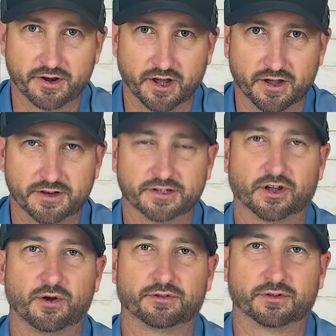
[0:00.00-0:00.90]
none,
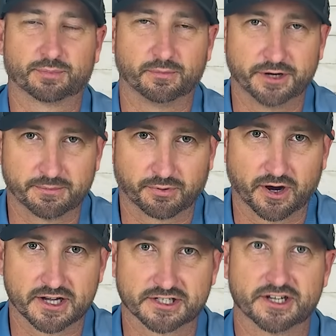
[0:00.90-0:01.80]
going through the permitting
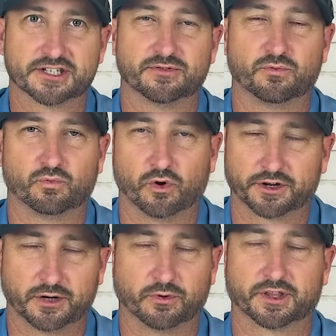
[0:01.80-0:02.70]
process and
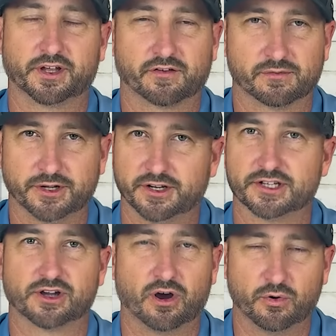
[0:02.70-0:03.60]
working with government
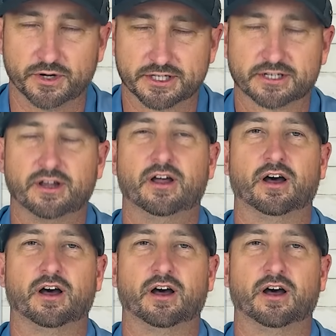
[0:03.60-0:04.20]
is always